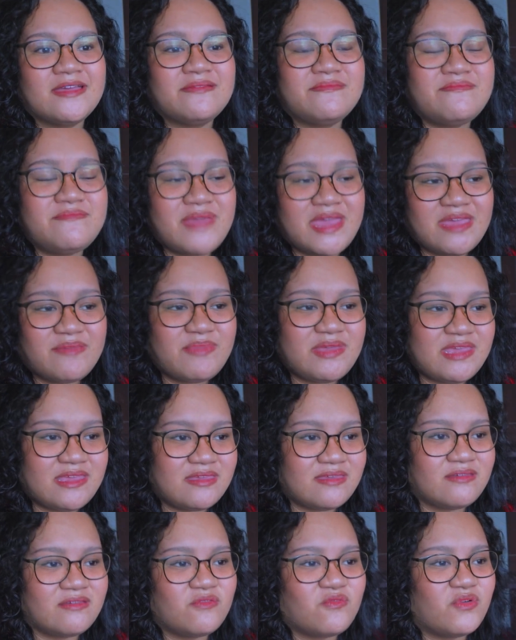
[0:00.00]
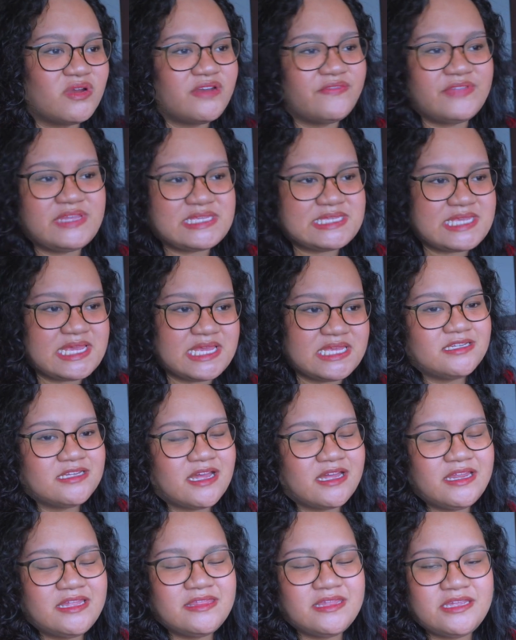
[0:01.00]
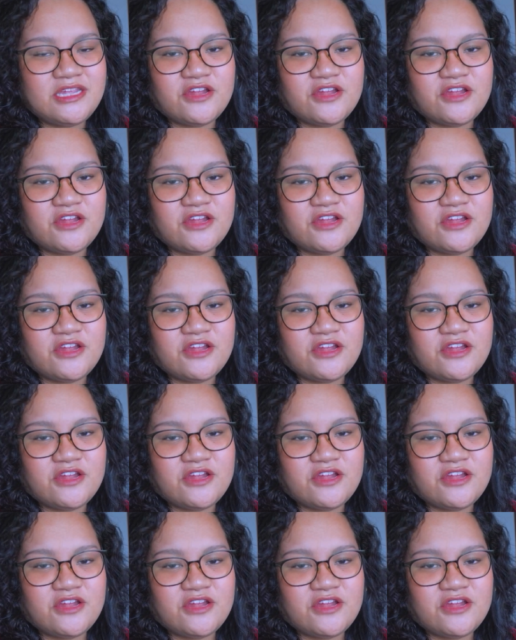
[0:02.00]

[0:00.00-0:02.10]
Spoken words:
Maybe one of these days. Not in the